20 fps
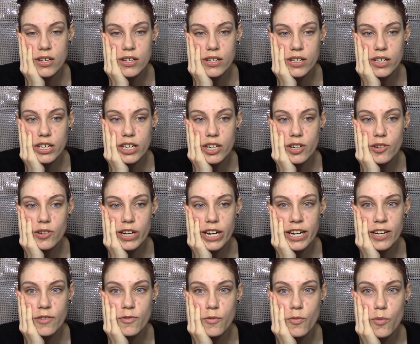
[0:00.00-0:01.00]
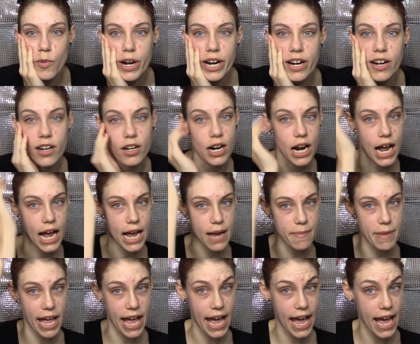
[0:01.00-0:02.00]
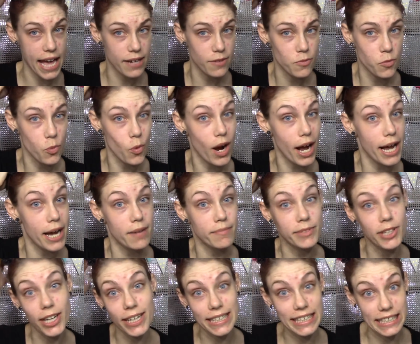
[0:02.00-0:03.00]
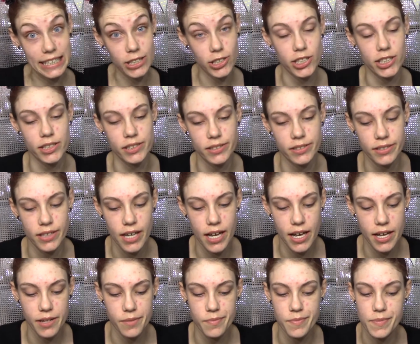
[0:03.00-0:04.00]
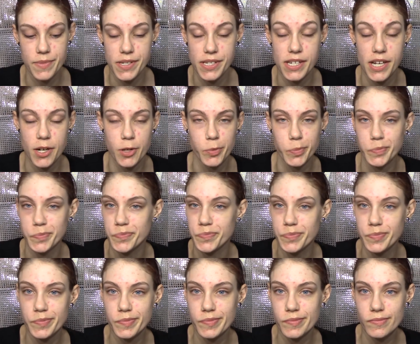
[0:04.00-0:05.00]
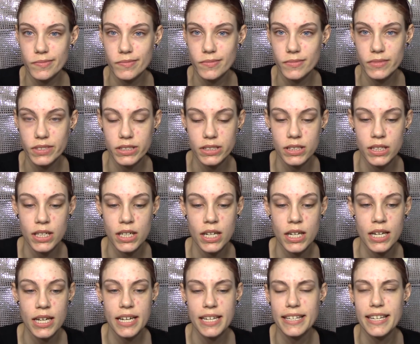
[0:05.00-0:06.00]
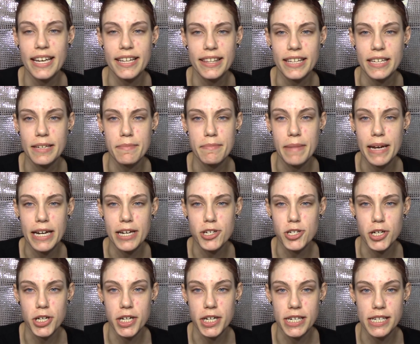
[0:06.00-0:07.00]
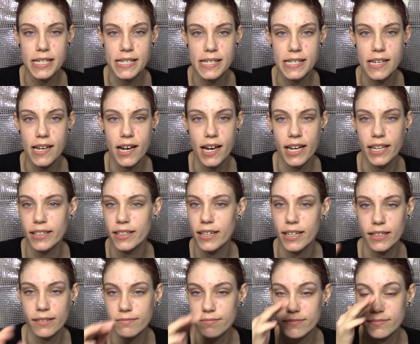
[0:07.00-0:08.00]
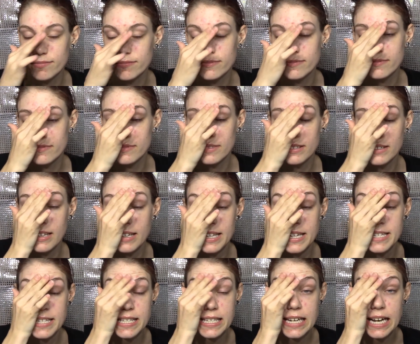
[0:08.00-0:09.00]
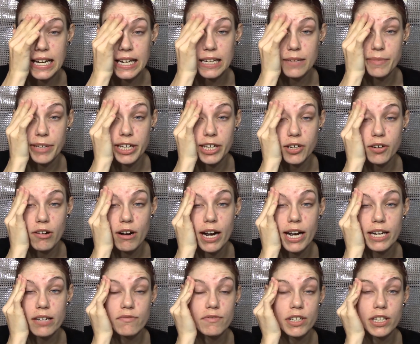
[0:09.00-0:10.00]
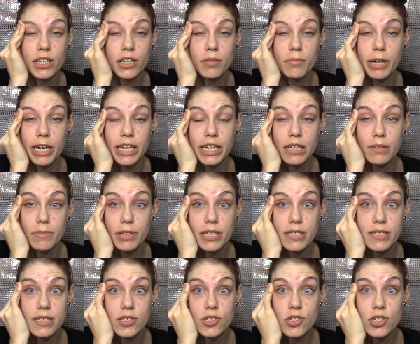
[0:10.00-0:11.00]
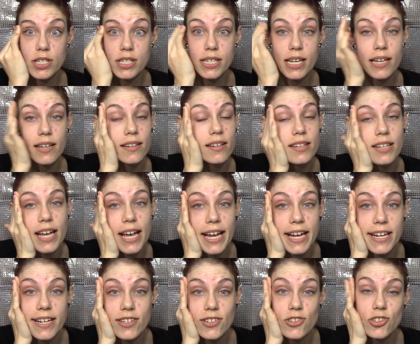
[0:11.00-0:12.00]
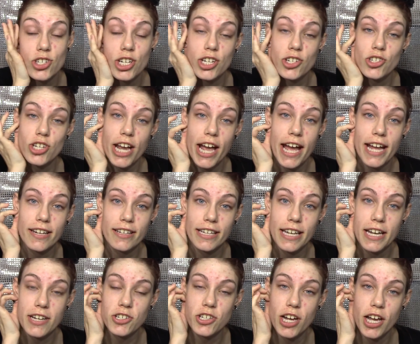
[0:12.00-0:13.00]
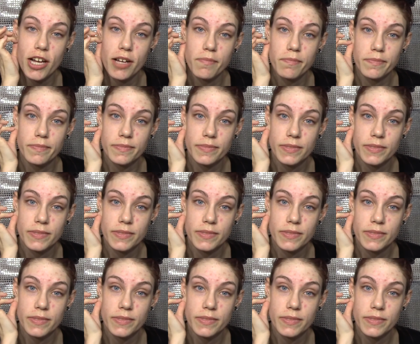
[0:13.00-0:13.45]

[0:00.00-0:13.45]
you know, kind of where I'm at and why I'm not here. So nothing major. It's not going to be a crying video by any means. It's just, hey, chit chat, catch up,